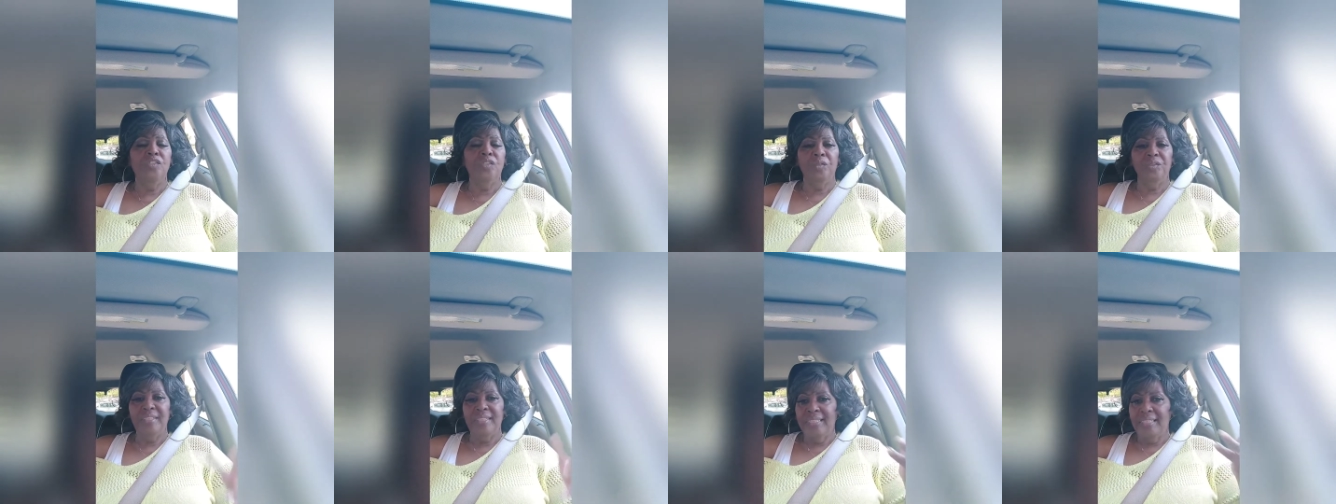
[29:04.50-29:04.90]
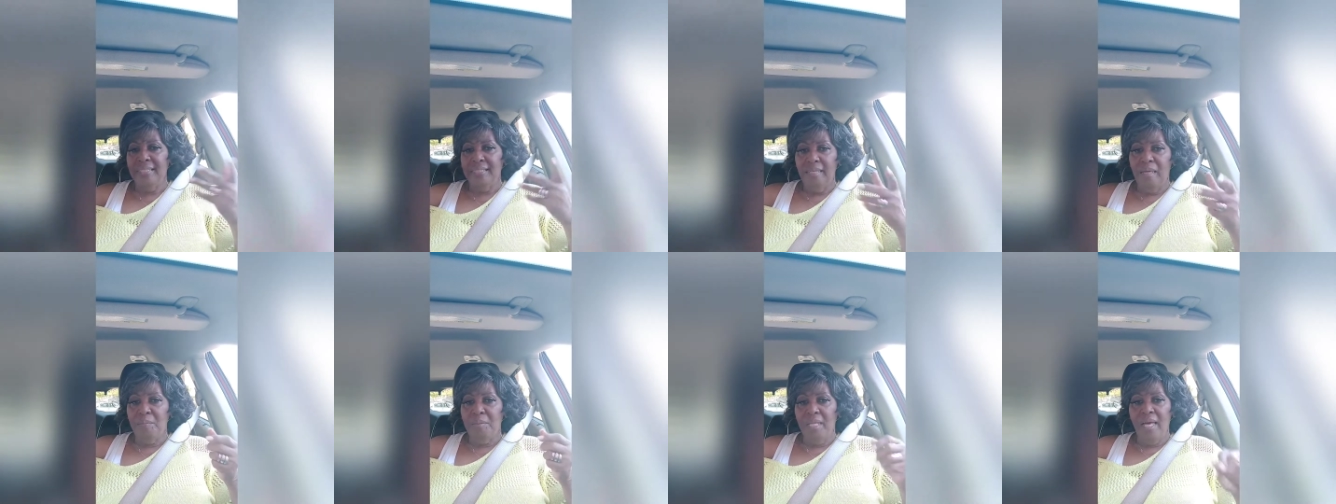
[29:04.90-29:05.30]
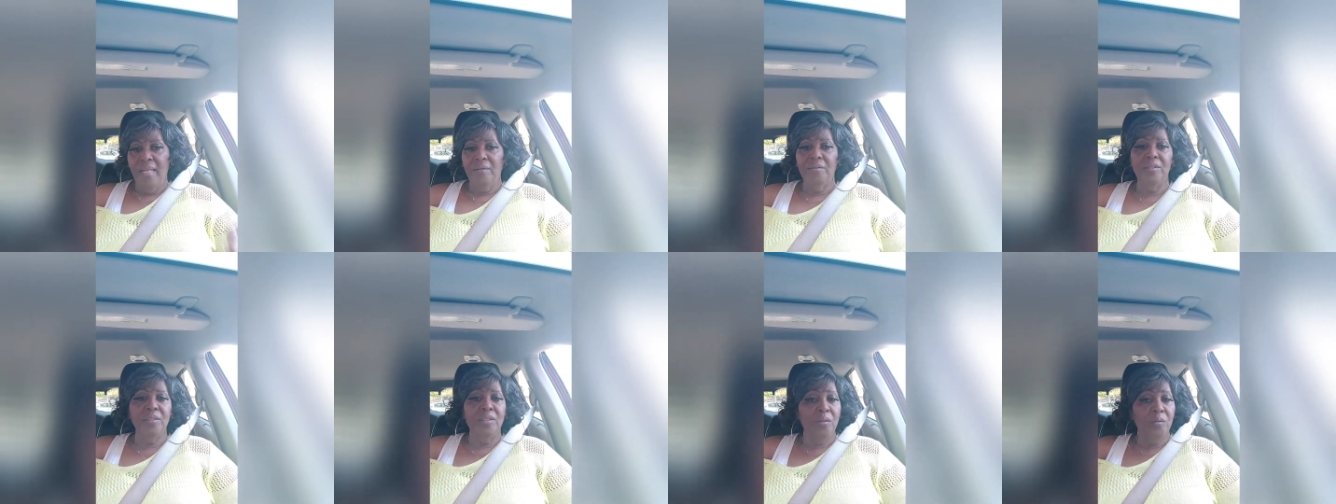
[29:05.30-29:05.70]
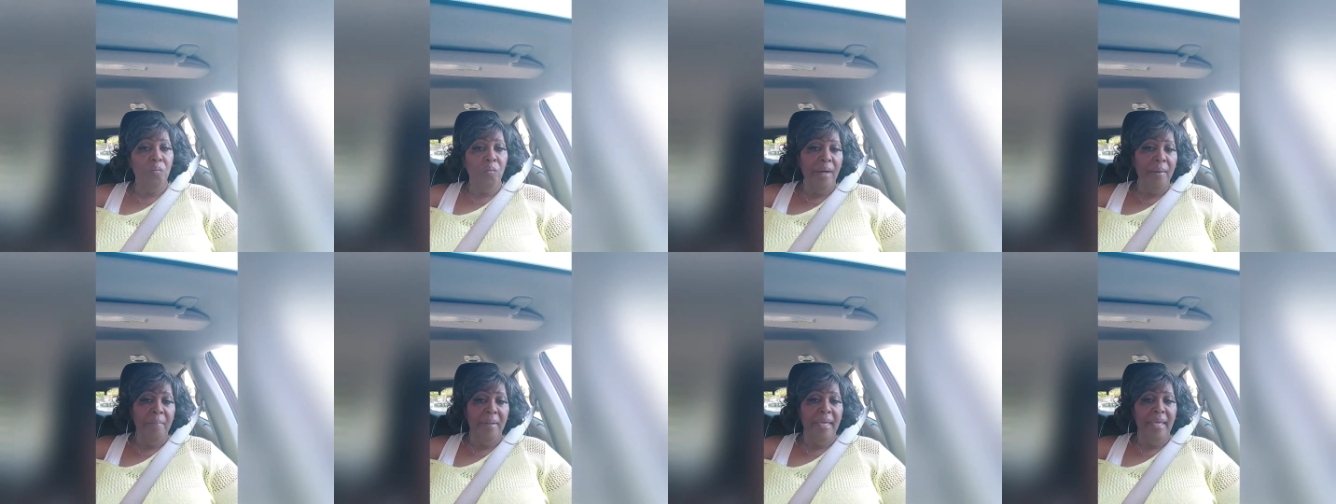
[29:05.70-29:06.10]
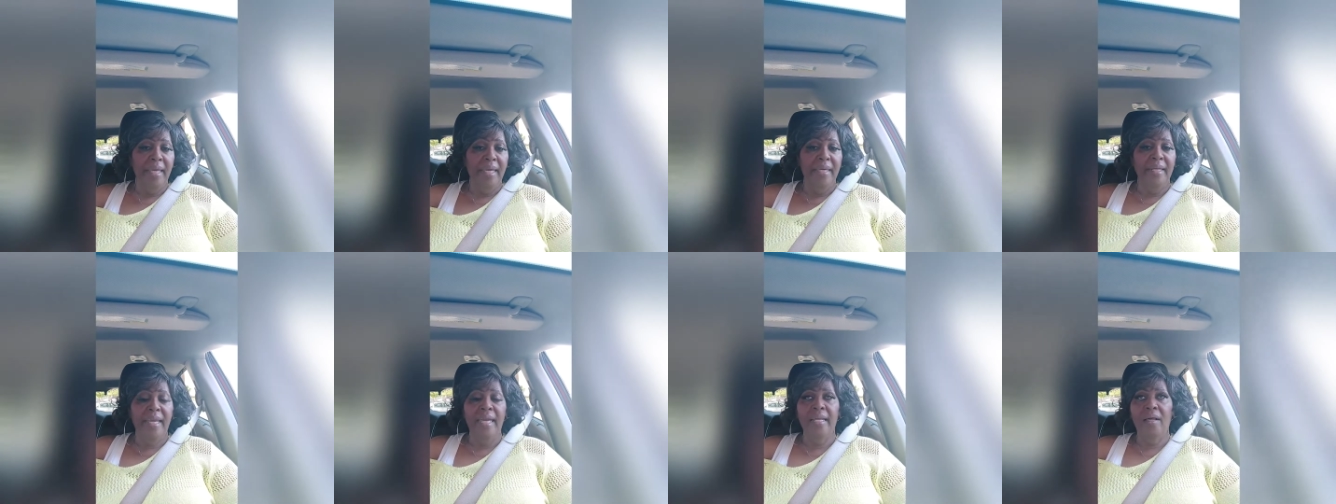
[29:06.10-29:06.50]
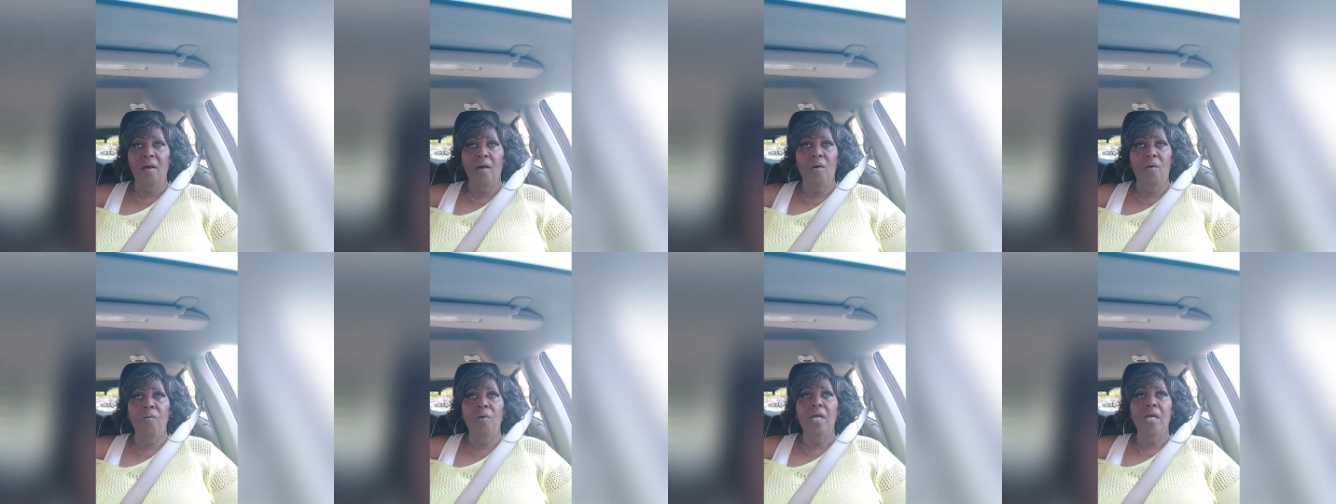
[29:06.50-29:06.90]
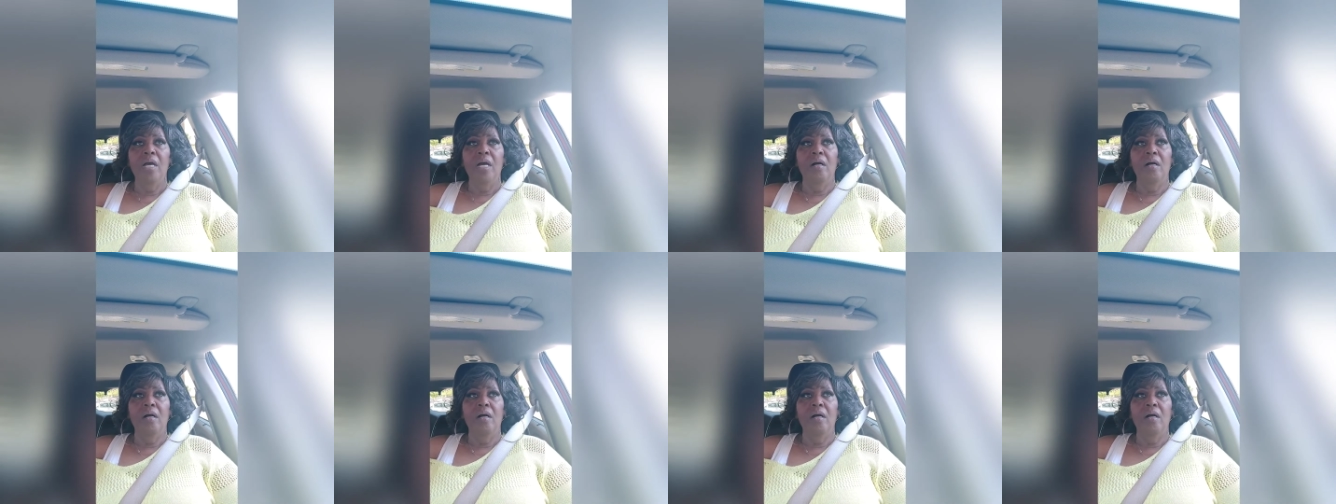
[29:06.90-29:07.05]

So $60-something, one bad at all.